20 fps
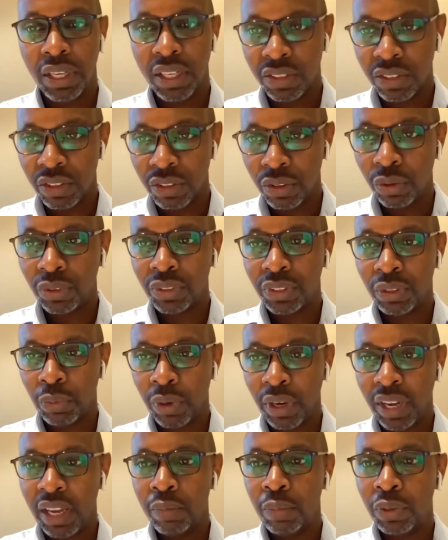is those that
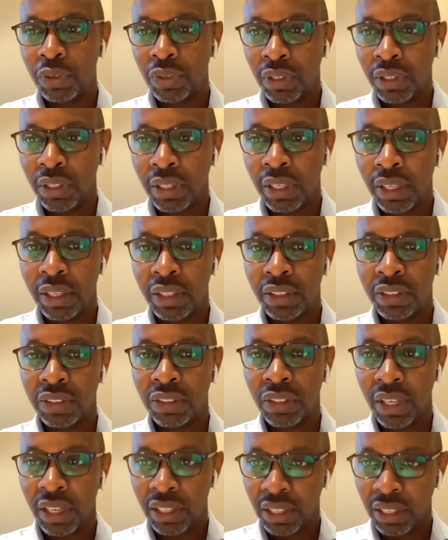were able to clearly
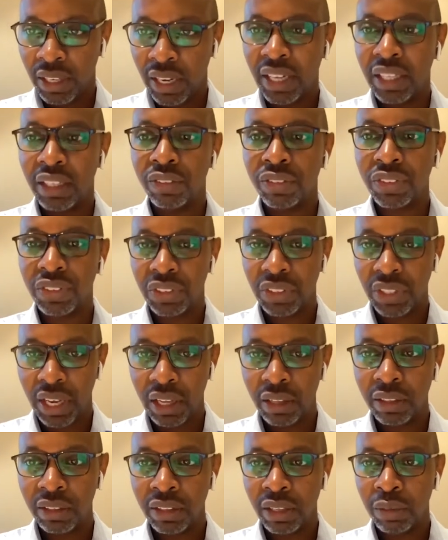say the kind of
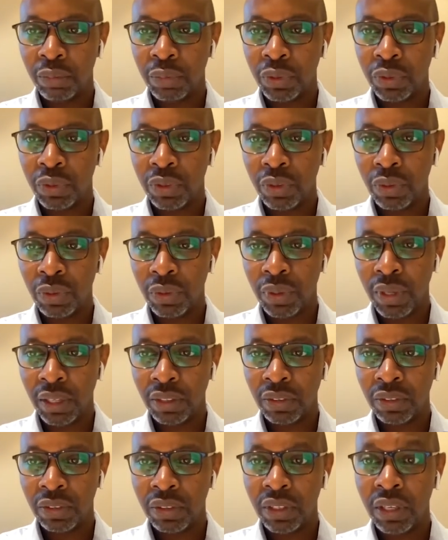scale that they're able to do,
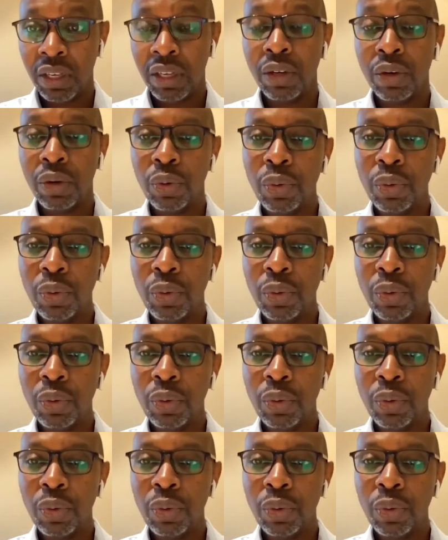get on.